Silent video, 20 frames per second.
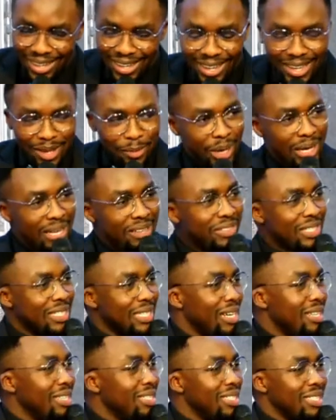hey, we are living in
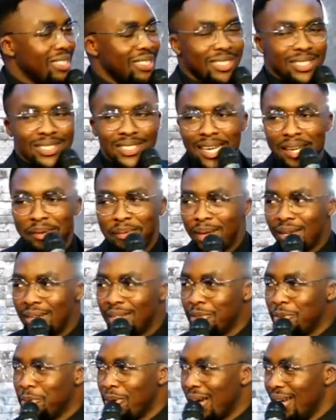an interesting time, and
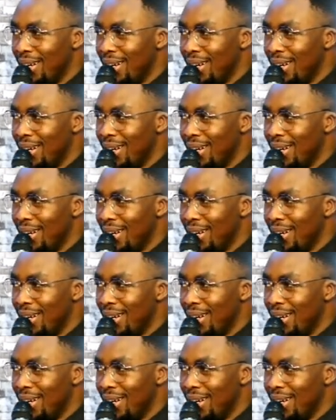you can.